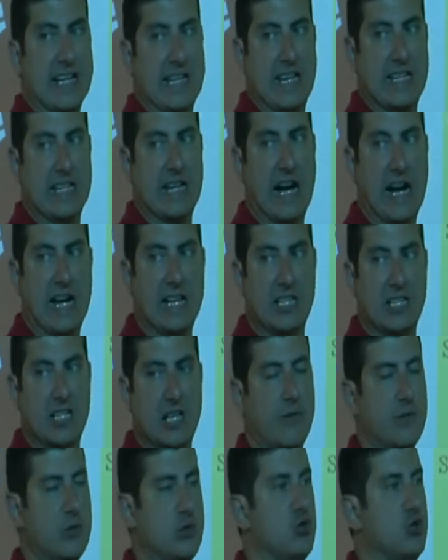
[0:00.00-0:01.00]
get hot
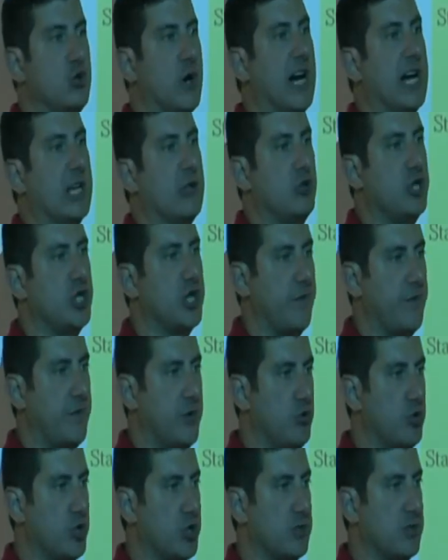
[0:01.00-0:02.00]
enough to do hydrogen
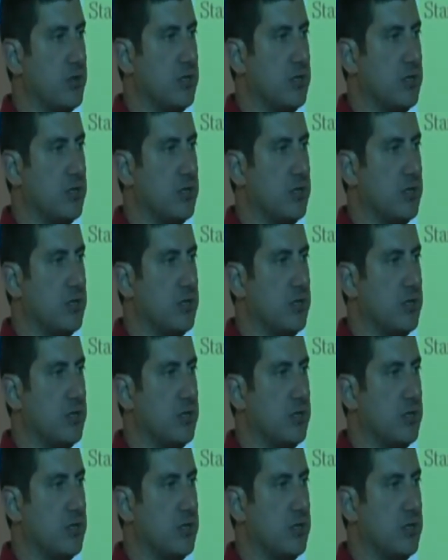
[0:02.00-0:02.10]
fusion.